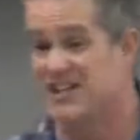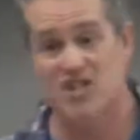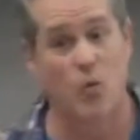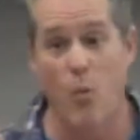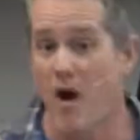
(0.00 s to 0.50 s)

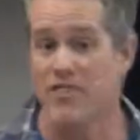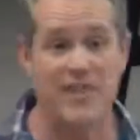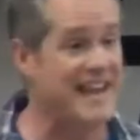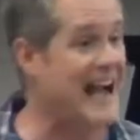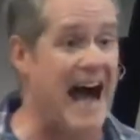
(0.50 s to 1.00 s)
It's the
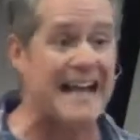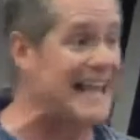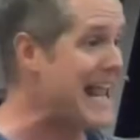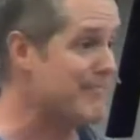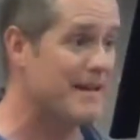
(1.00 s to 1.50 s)
one thing I
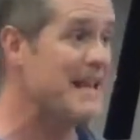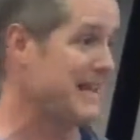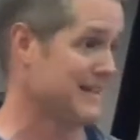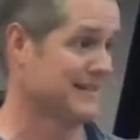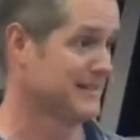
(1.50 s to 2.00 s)
can't
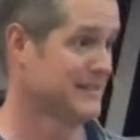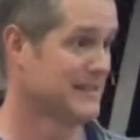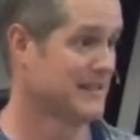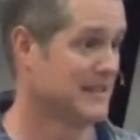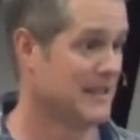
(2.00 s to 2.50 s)
be.
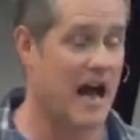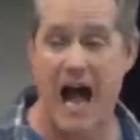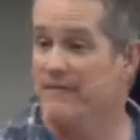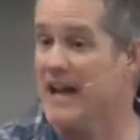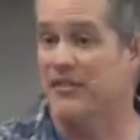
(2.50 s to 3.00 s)

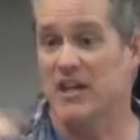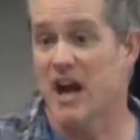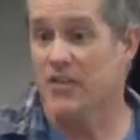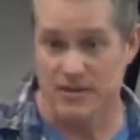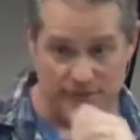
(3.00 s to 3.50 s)
I've got the
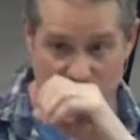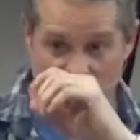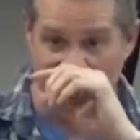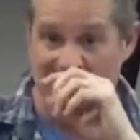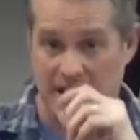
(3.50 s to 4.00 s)
other
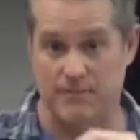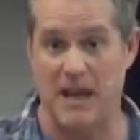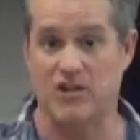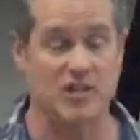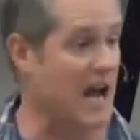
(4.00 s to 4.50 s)
difficult
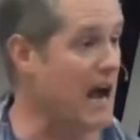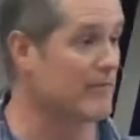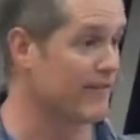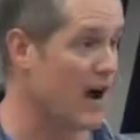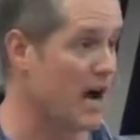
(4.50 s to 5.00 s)
occupation.
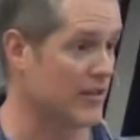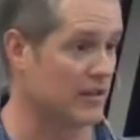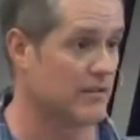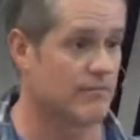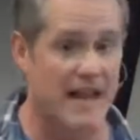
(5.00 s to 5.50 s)
I'm the father.
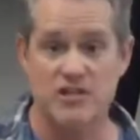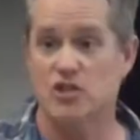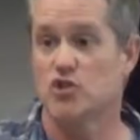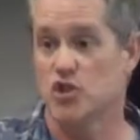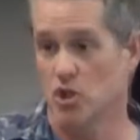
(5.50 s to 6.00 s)
That's
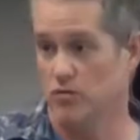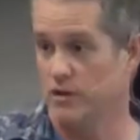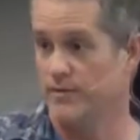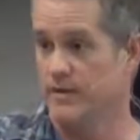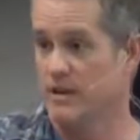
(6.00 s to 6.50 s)
in
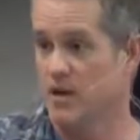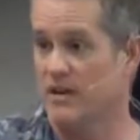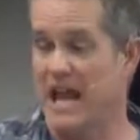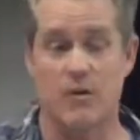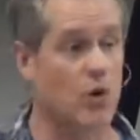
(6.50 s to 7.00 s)
June.
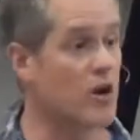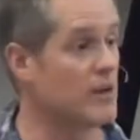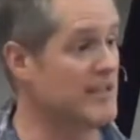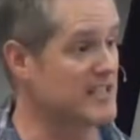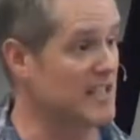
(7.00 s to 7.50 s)
Okay, we're all
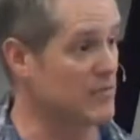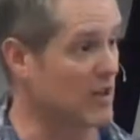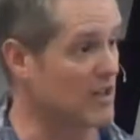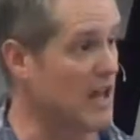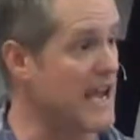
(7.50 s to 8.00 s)
going to be sitting in
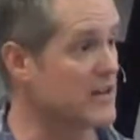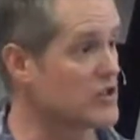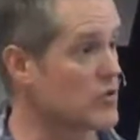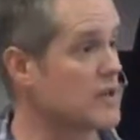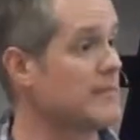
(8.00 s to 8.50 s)

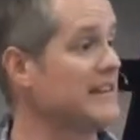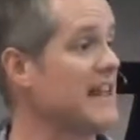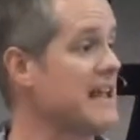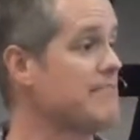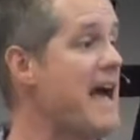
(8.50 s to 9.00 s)
recliners. We're going to be
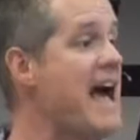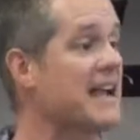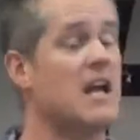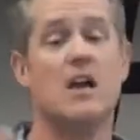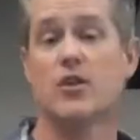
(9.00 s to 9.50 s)
laying
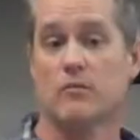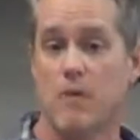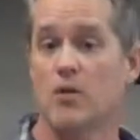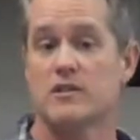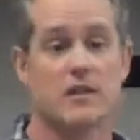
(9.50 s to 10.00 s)
back. It's going
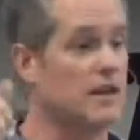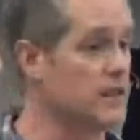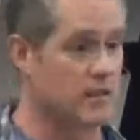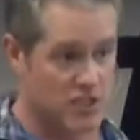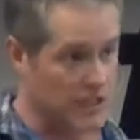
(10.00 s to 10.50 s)

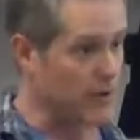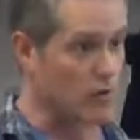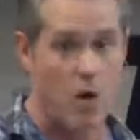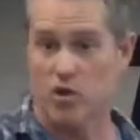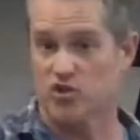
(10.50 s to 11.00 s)
to be
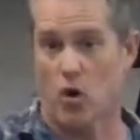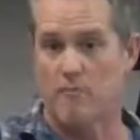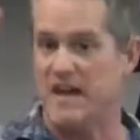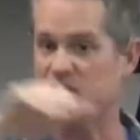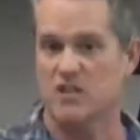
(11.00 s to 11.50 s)
a remote
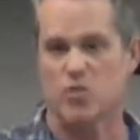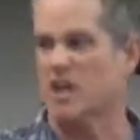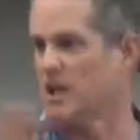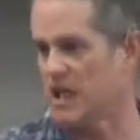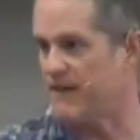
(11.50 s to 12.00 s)
control message. We're
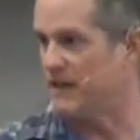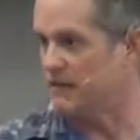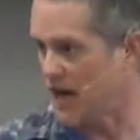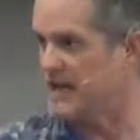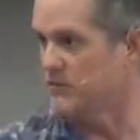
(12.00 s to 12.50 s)
going to love
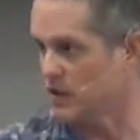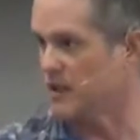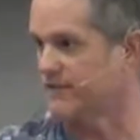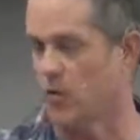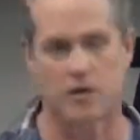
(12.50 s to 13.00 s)
it, right? We're
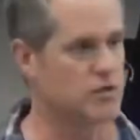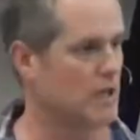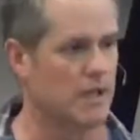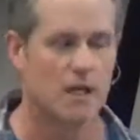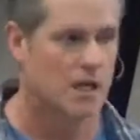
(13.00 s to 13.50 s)
looking forward
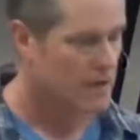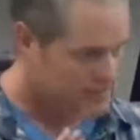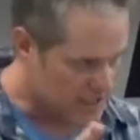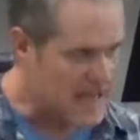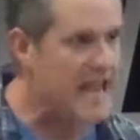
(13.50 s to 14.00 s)
to it.
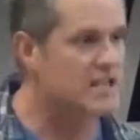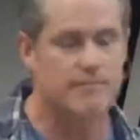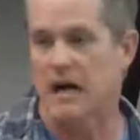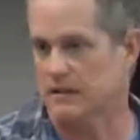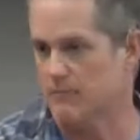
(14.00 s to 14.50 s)
Today is
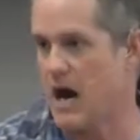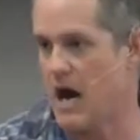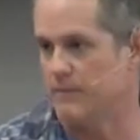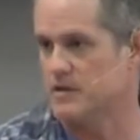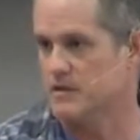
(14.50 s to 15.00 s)
about the
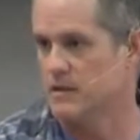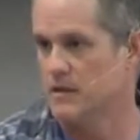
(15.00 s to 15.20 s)
moms.